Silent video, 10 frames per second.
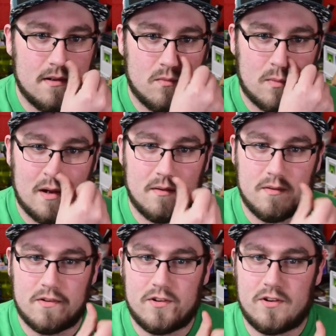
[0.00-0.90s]

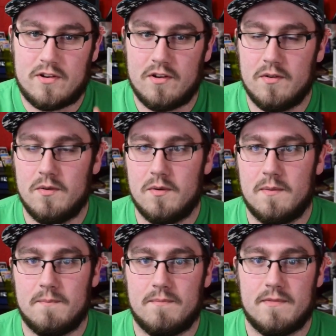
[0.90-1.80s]
round 2,
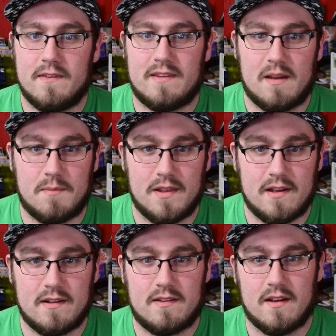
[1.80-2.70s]
same
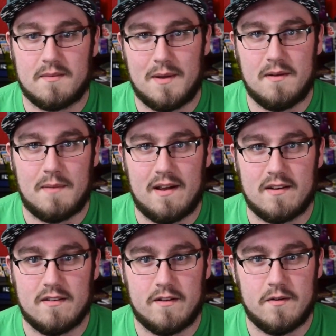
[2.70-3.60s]
thing, Duskmane
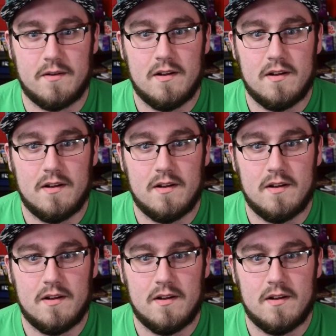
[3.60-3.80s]
Magnezone,